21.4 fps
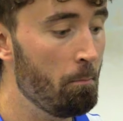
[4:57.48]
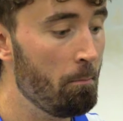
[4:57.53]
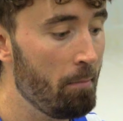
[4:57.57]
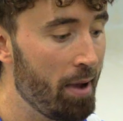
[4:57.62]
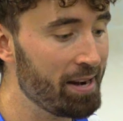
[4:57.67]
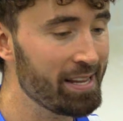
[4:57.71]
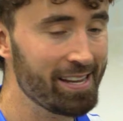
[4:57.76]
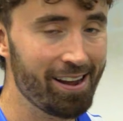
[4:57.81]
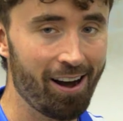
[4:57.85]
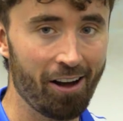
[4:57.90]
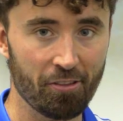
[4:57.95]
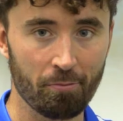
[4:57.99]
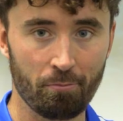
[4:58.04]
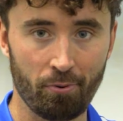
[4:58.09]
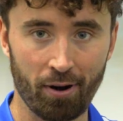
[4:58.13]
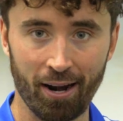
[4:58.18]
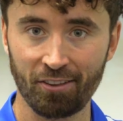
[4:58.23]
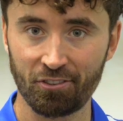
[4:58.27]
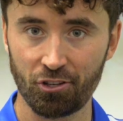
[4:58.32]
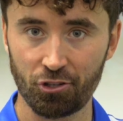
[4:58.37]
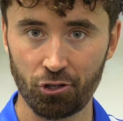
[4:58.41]
many other
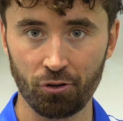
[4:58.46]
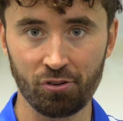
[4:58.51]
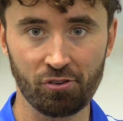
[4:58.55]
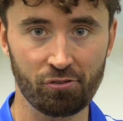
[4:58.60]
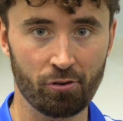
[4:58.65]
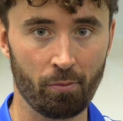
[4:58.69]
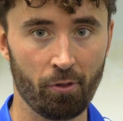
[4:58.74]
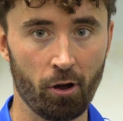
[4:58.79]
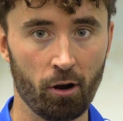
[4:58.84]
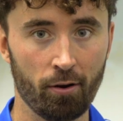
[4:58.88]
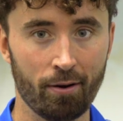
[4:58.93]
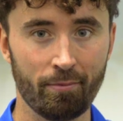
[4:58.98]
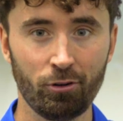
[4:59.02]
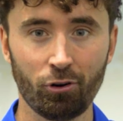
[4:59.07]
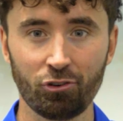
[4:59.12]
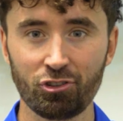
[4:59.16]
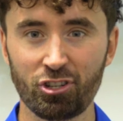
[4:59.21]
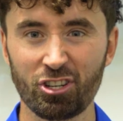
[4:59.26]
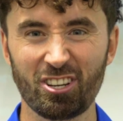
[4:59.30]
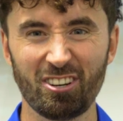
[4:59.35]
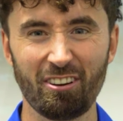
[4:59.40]
brands to choose from though, and we're
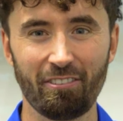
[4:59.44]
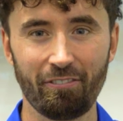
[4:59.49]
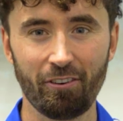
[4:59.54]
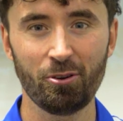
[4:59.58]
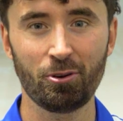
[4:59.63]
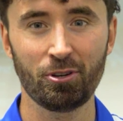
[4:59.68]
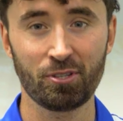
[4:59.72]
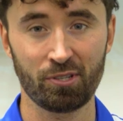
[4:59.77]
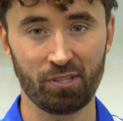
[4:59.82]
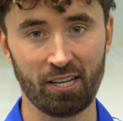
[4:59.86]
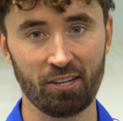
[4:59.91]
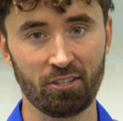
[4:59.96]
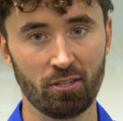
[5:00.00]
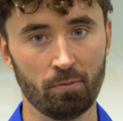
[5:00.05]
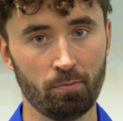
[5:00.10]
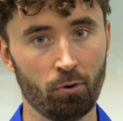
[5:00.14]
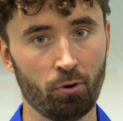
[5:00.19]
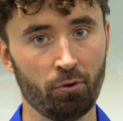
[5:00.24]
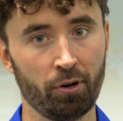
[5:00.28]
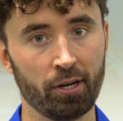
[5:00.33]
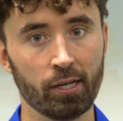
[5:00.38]
not just gonna focus on
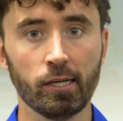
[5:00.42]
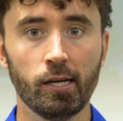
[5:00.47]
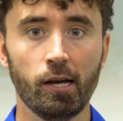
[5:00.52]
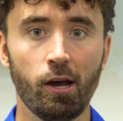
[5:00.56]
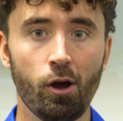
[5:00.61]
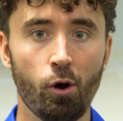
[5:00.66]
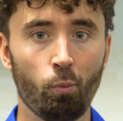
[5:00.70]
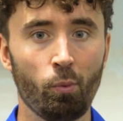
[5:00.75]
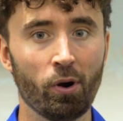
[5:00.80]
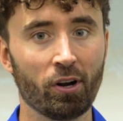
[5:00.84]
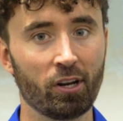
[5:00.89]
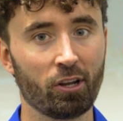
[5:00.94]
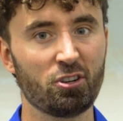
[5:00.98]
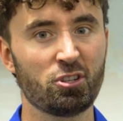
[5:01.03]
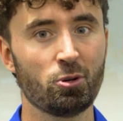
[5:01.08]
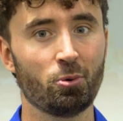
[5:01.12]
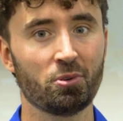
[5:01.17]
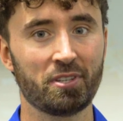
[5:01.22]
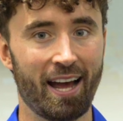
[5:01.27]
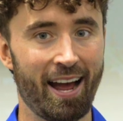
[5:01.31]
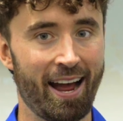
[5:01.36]
Itobori. We're gonna go
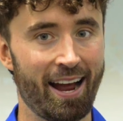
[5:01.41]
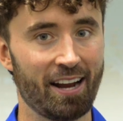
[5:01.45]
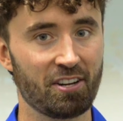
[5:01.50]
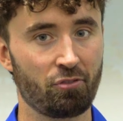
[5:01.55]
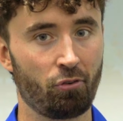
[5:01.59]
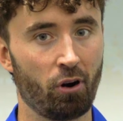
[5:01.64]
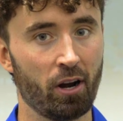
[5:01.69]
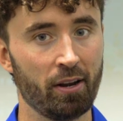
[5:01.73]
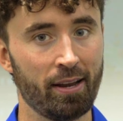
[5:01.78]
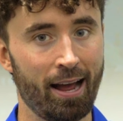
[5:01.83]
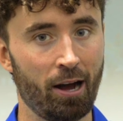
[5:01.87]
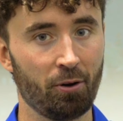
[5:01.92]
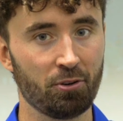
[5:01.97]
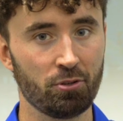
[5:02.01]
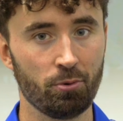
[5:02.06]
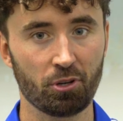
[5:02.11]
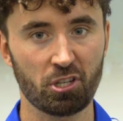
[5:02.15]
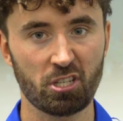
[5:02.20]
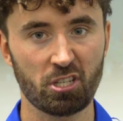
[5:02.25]
talk to Ash right now to